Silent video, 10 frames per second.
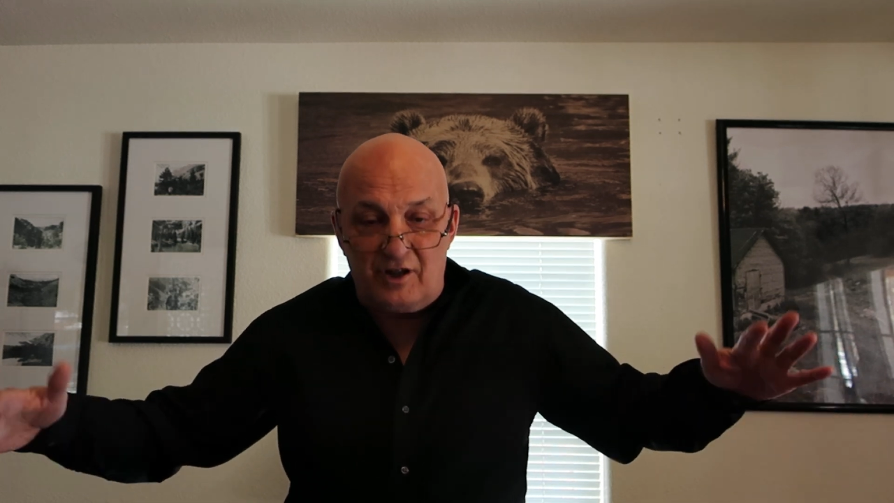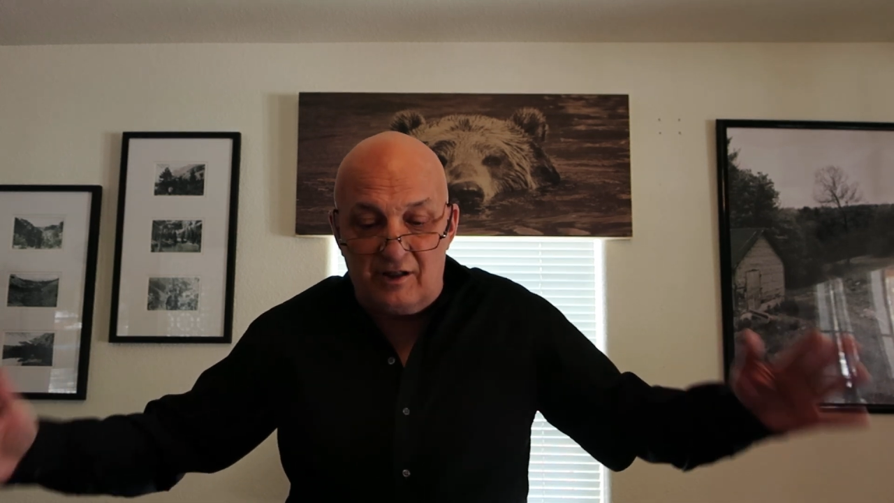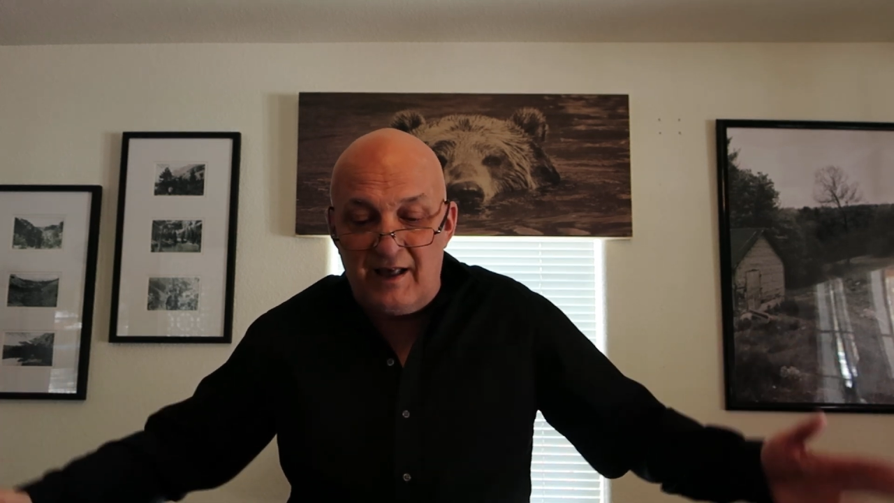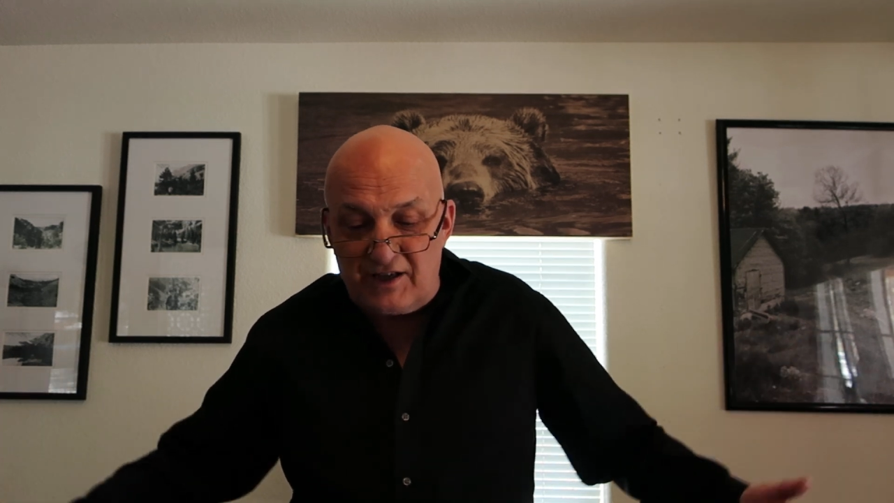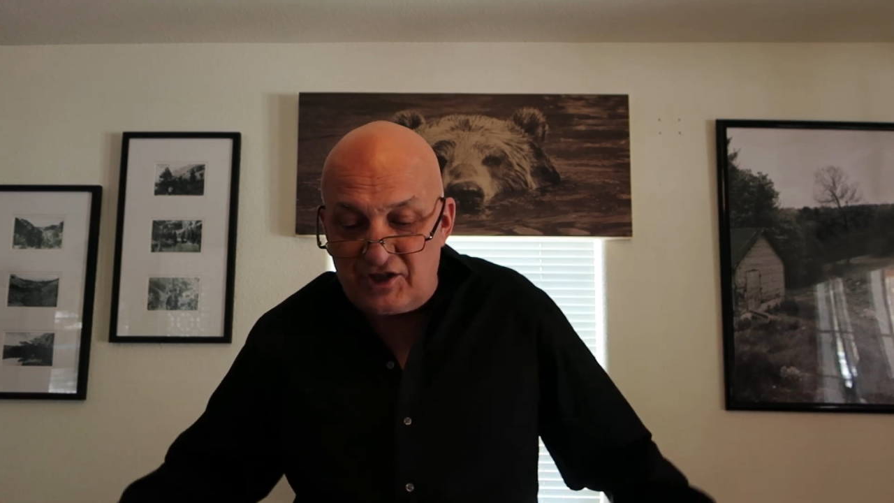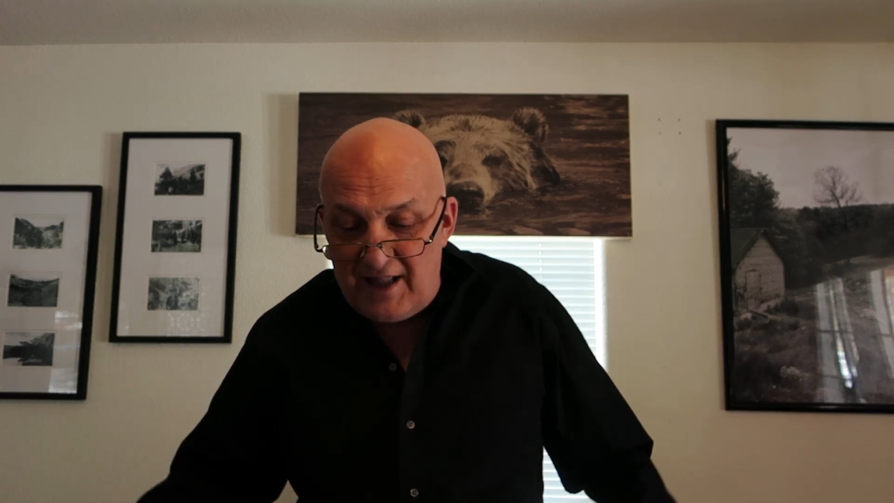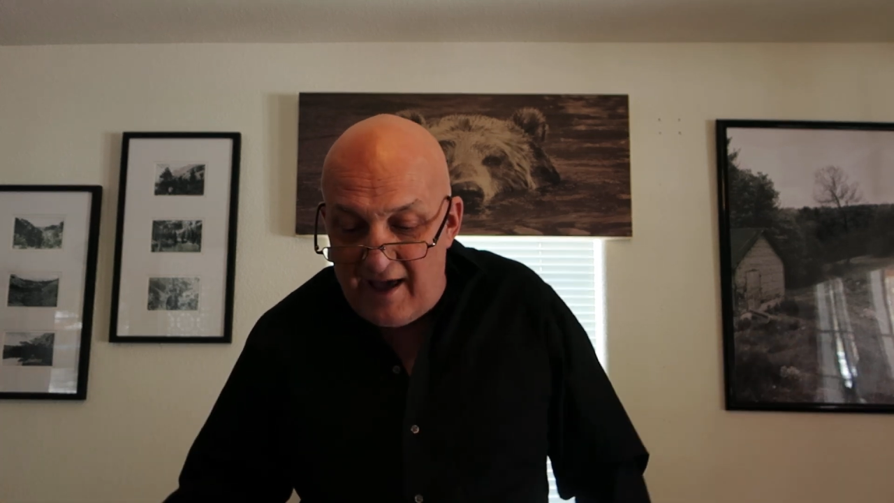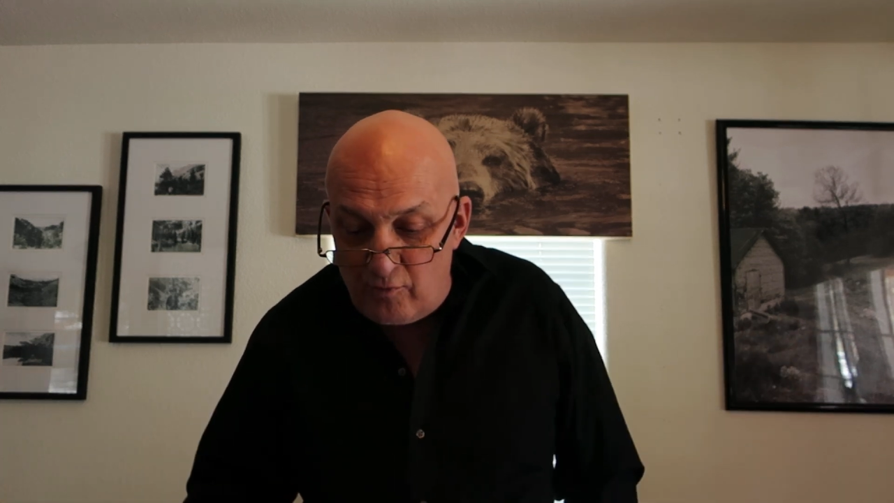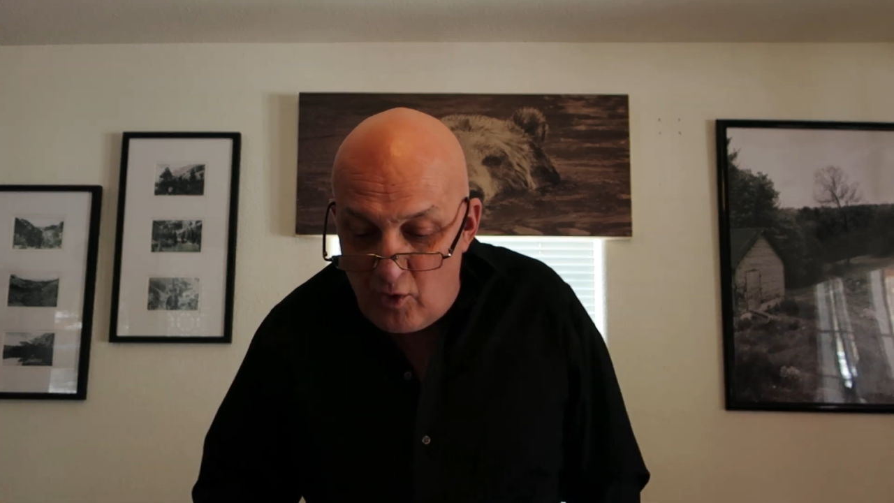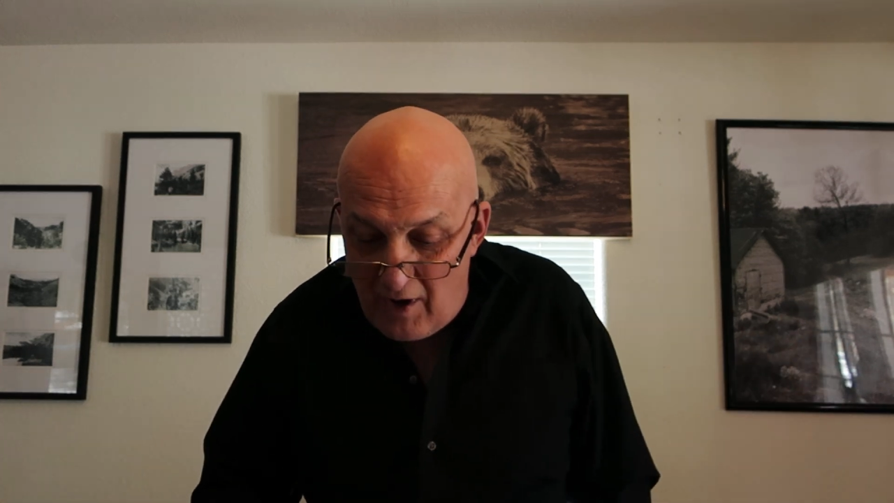the less
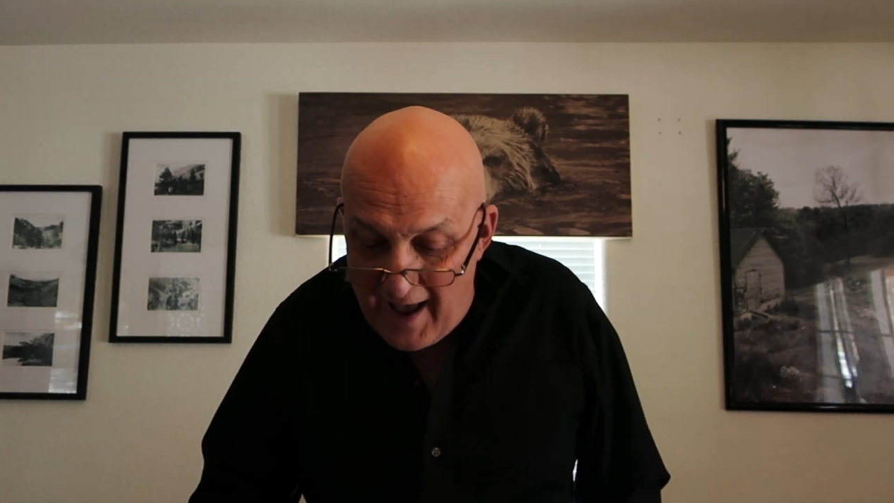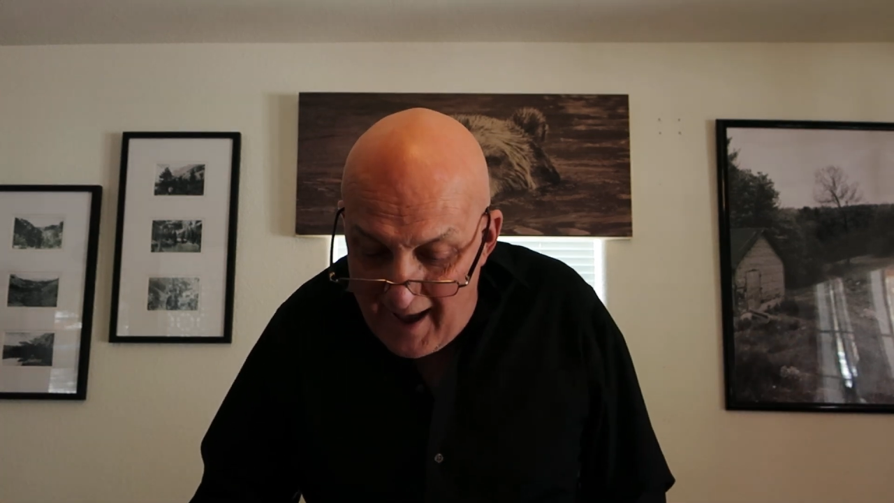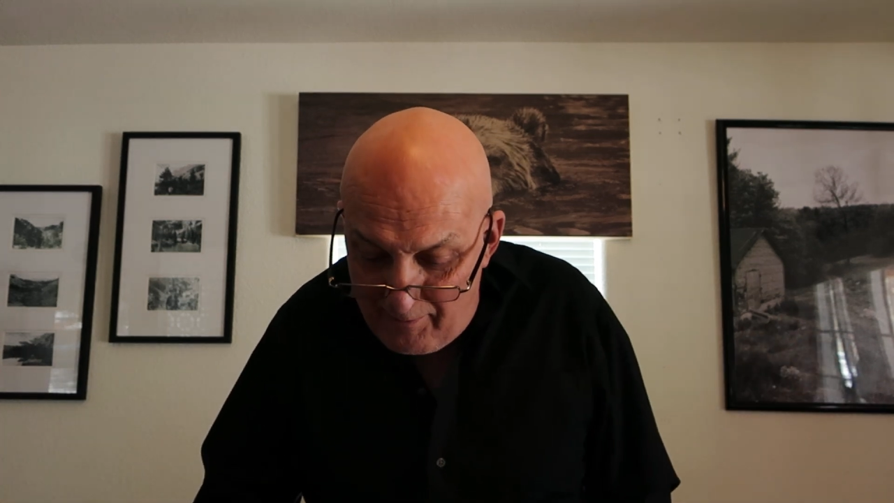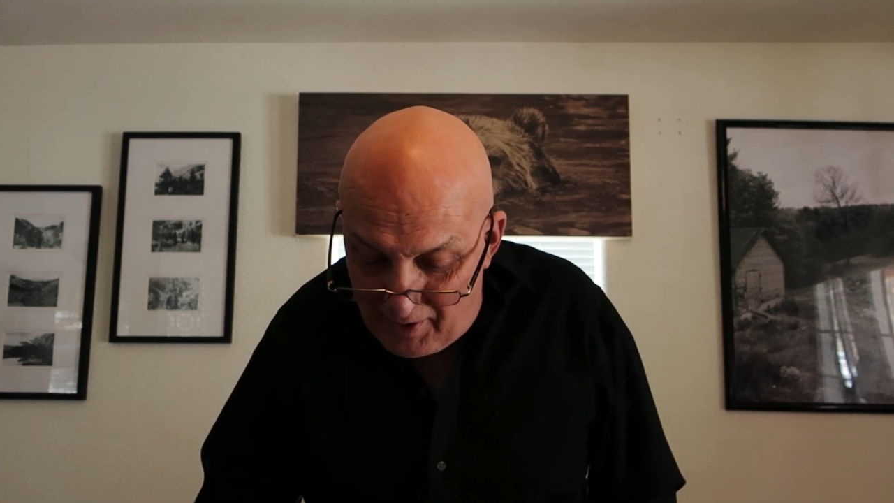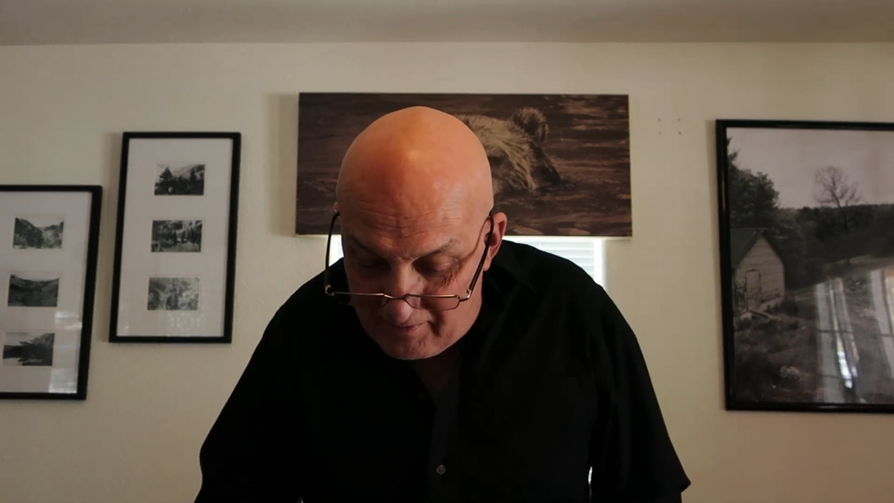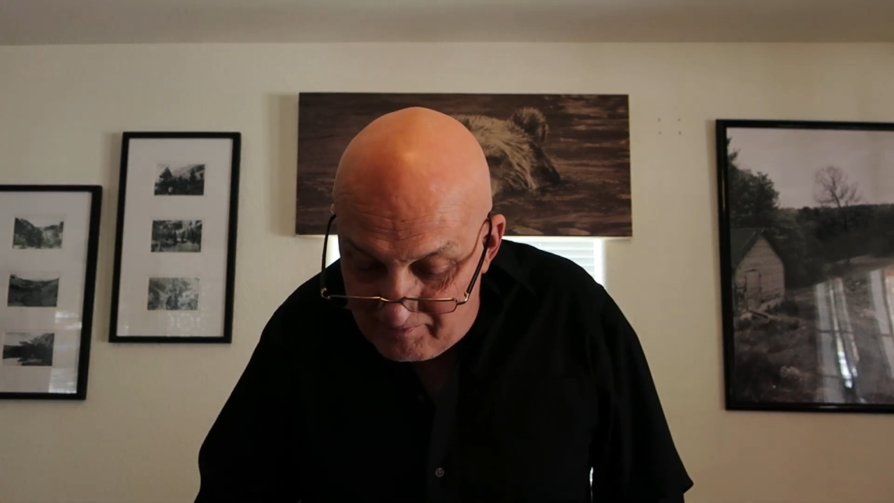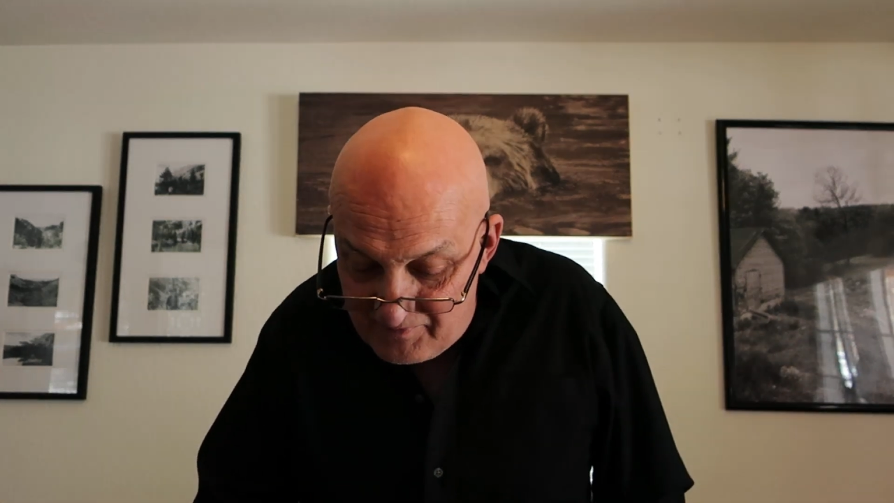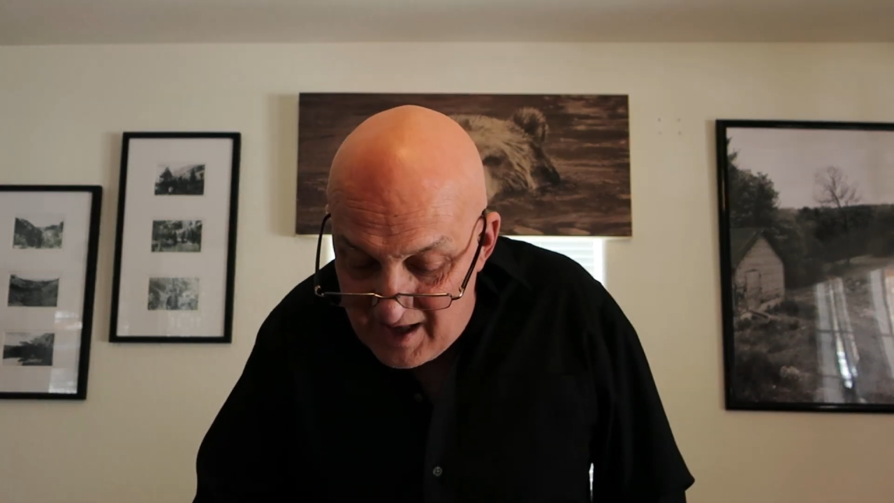that will happen.